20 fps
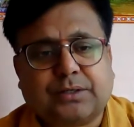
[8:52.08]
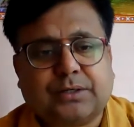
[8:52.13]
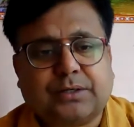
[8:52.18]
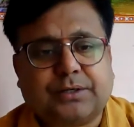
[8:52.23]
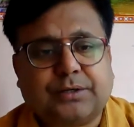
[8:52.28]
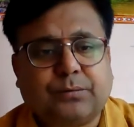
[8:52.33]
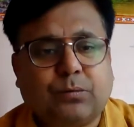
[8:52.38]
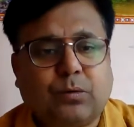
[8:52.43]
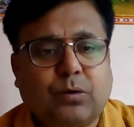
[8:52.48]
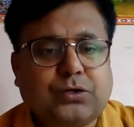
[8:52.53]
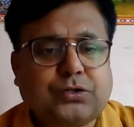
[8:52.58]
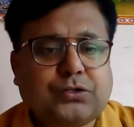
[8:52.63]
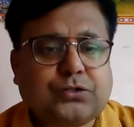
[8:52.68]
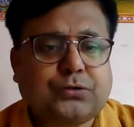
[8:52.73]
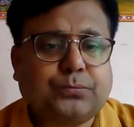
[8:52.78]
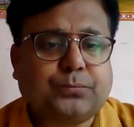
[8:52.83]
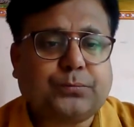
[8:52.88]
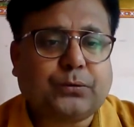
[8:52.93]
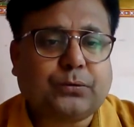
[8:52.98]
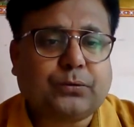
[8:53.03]
he wants
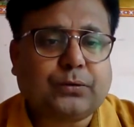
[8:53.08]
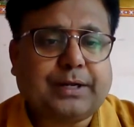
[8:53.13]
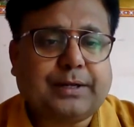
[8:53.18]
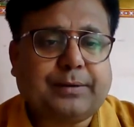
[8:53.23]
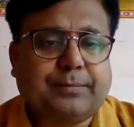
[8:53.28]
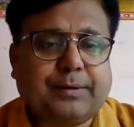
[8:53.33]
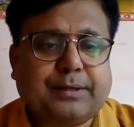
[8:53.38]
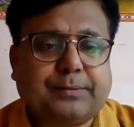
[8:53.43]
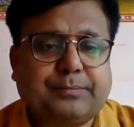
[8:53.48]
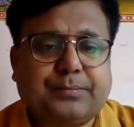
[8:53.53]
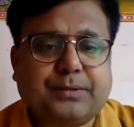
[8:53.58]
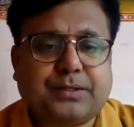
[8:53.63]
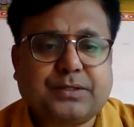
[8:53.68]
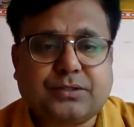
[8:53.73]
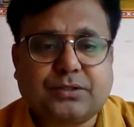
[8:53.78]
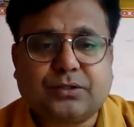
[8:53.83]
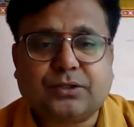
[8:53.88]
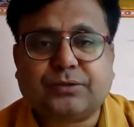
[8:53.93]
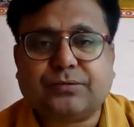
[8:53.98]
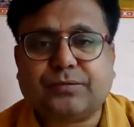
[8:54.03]
to proclaim and
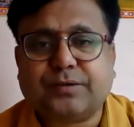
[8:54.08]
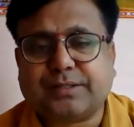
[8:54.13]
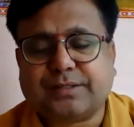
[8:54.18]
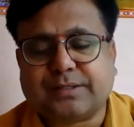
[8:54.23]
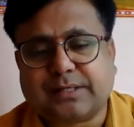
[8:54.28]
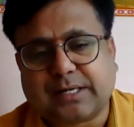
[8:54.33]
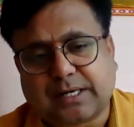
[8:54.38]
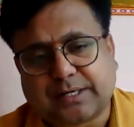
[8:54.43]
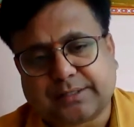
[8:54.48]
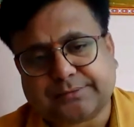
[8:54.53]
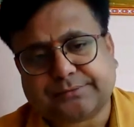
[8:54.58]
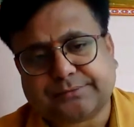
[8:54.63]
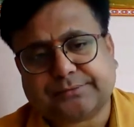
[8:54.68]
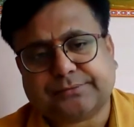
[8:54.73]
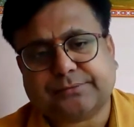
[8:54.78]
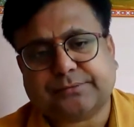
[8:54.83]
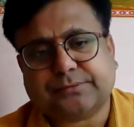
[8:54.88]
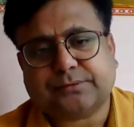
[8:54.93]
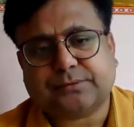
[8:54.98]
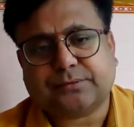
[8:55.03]
preserve his love
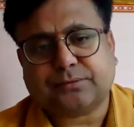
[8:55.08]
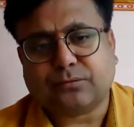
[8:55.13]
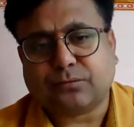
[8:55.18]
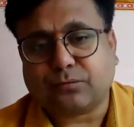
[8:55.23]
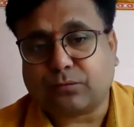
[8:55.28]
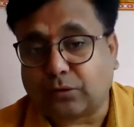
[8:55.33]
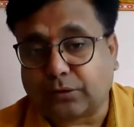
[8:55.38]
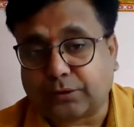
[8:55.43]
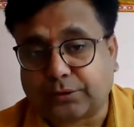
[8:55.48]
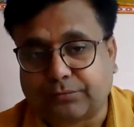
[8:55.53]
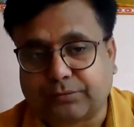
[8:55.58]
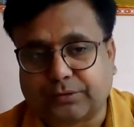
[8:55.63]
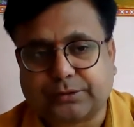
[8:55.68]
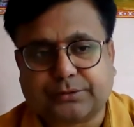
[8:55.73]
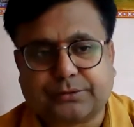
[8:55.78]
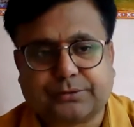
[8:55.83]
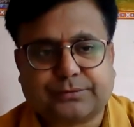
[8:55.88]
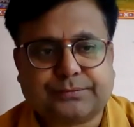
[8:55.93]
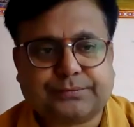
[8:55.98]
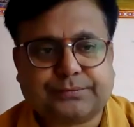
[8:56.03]
forever.